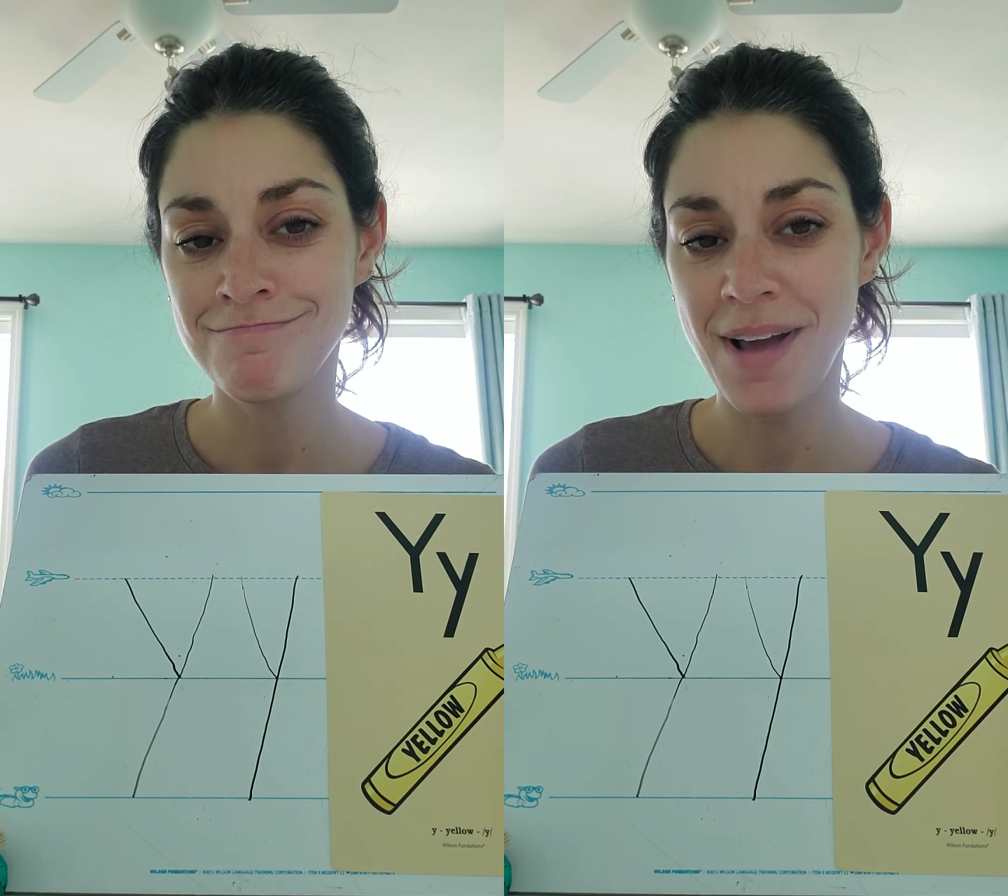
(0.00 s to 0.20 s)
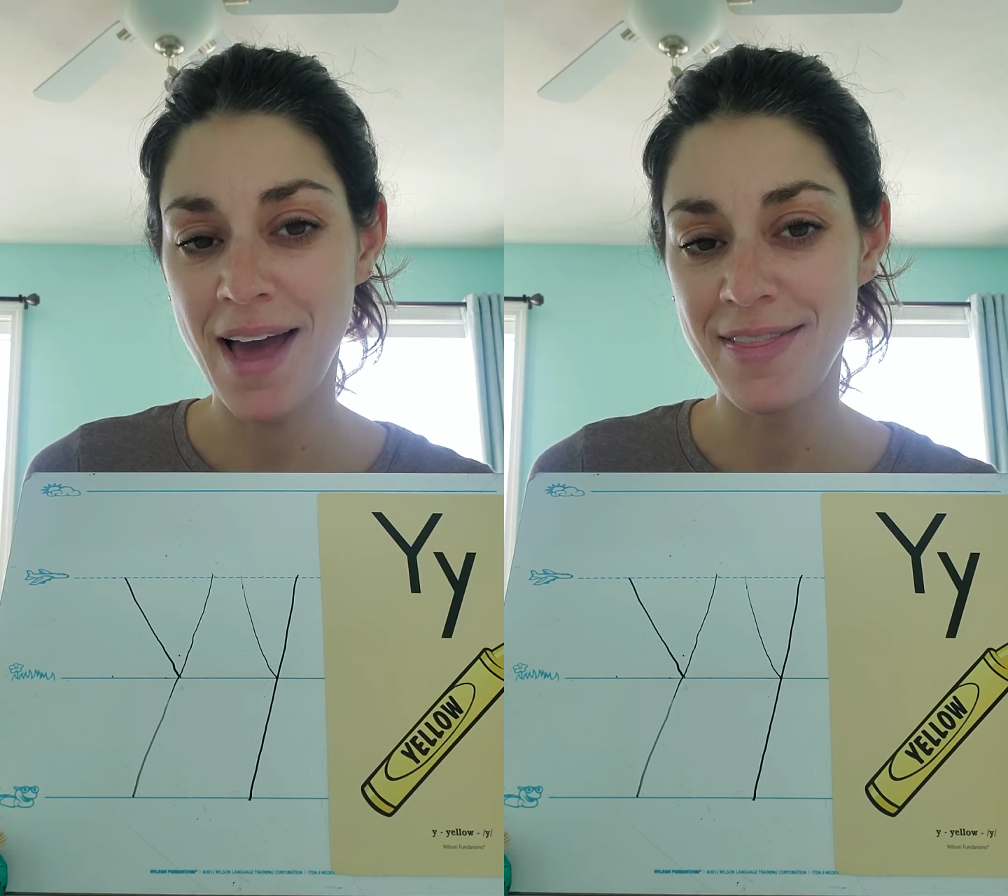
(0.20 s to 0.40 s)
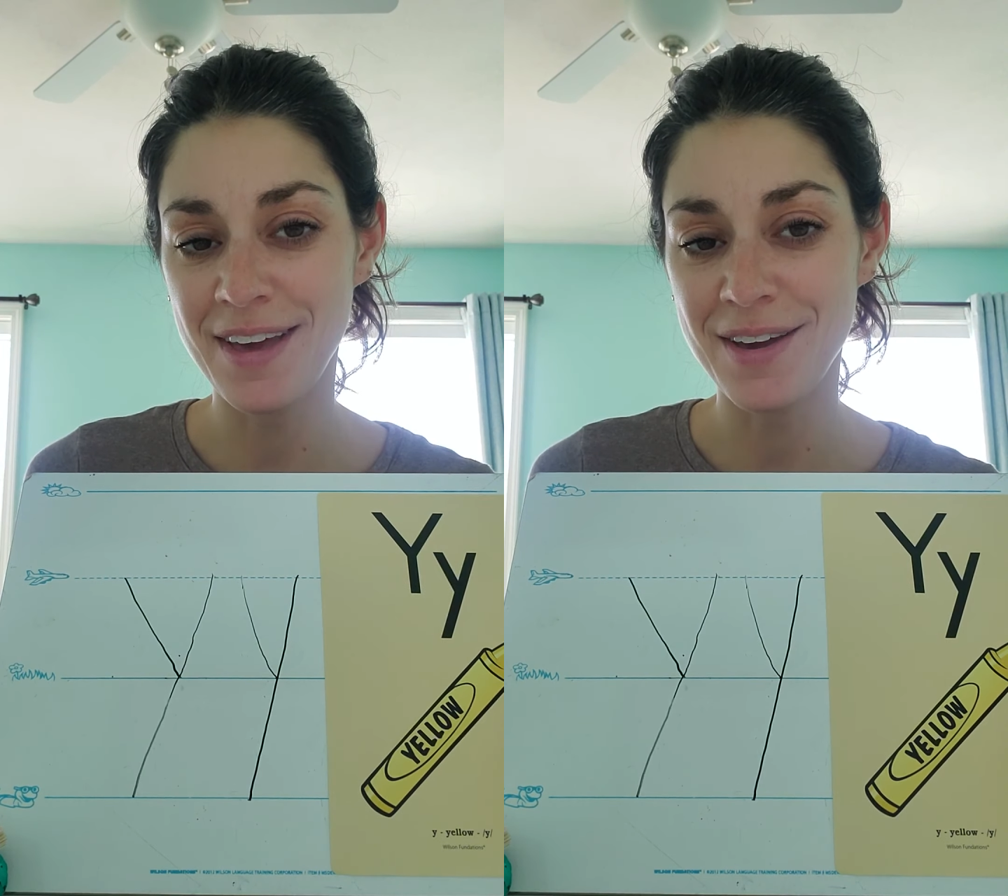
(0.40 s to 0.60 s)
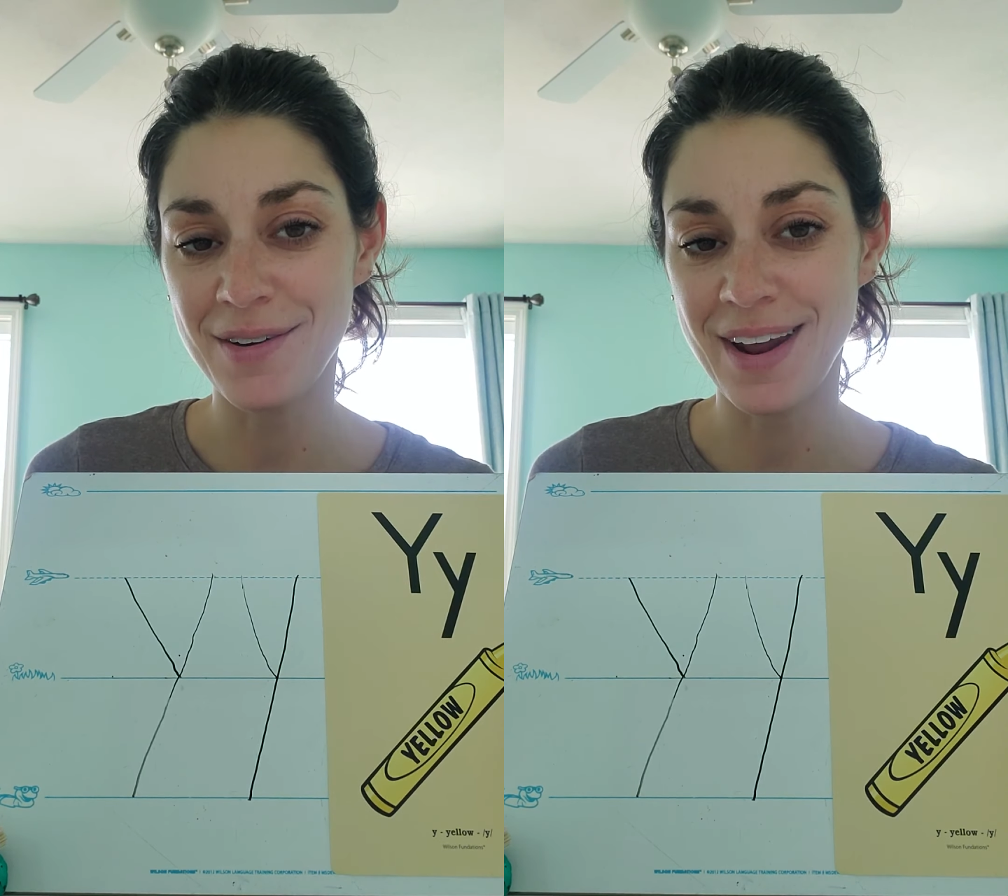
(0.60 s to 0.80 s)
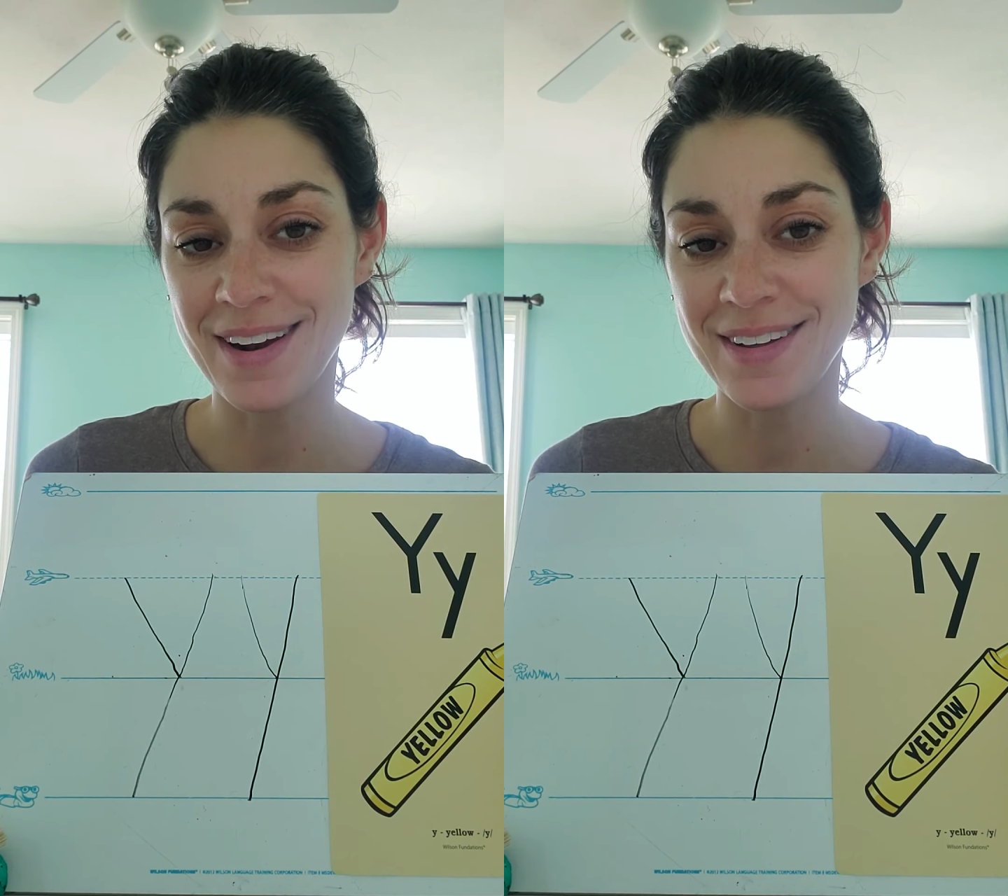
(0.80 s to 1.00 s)
I think you
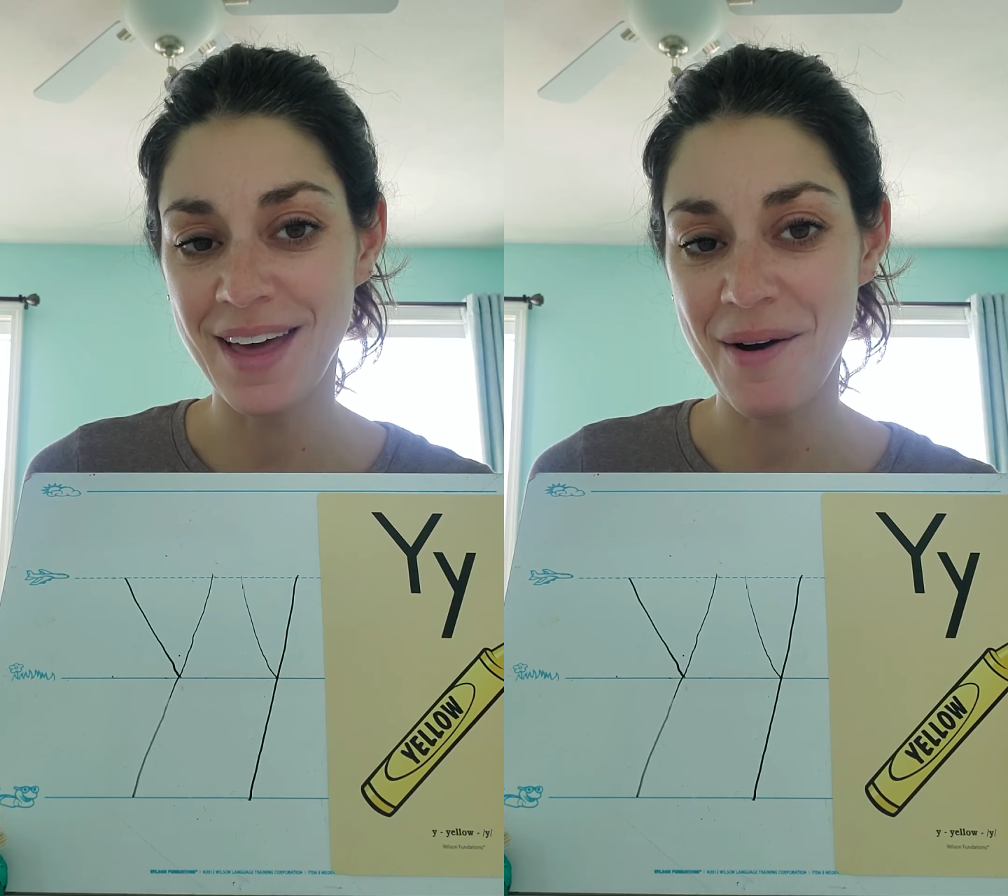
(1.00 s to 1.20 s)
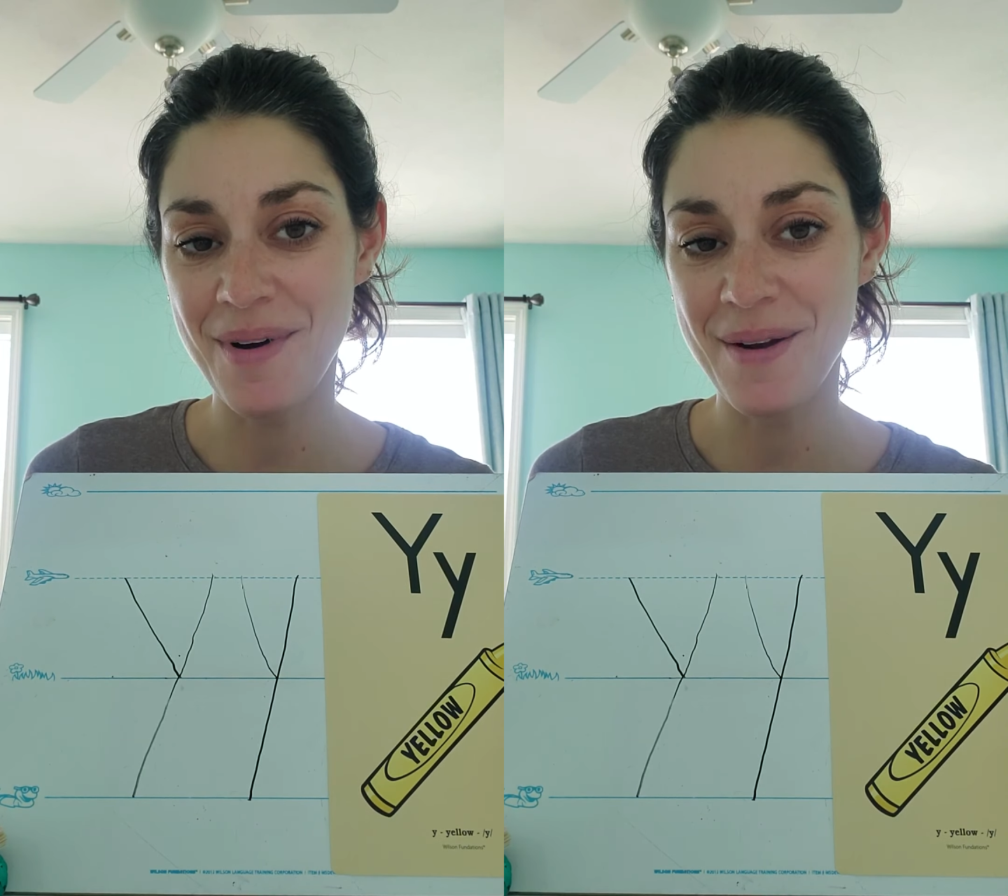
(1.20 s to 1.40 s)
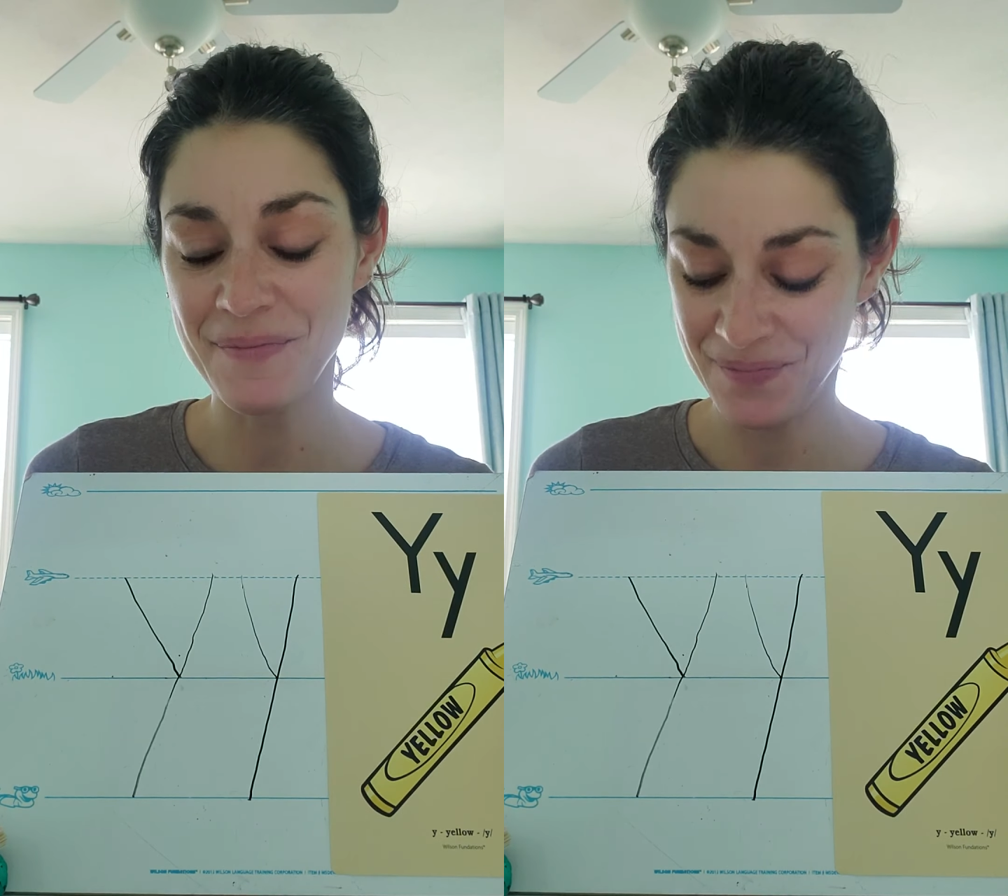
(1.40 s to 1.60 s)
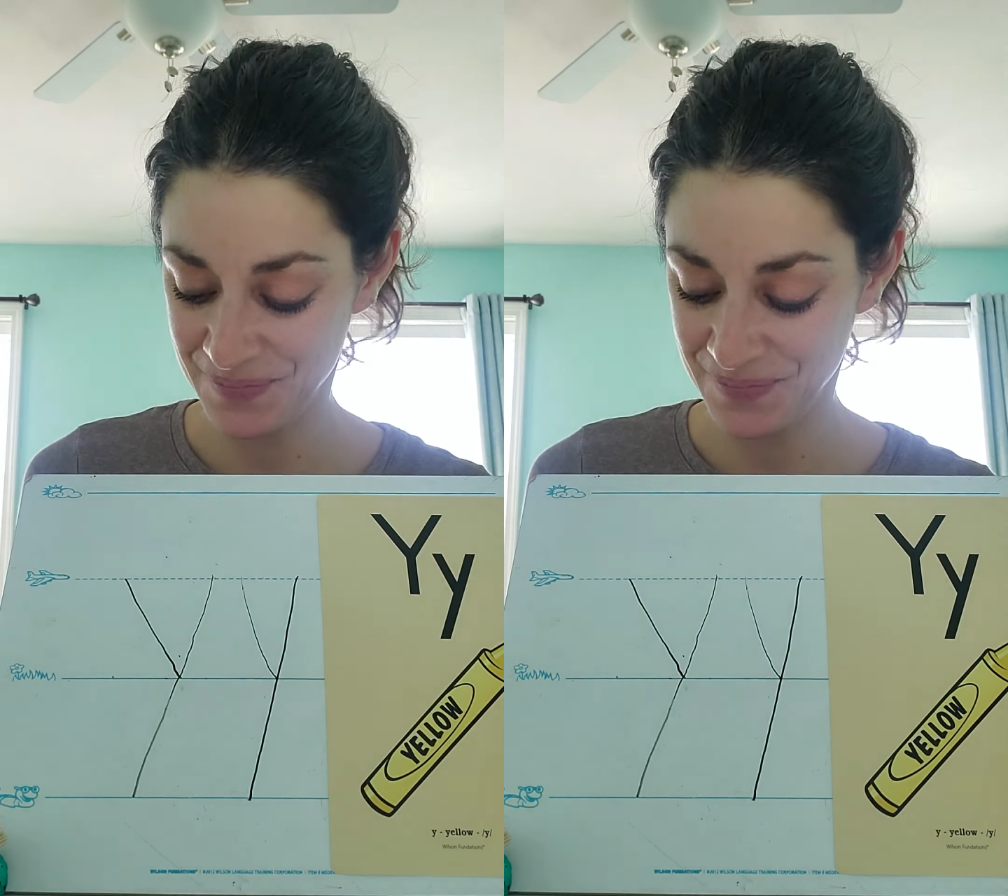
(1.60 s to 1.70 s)
can handle that one.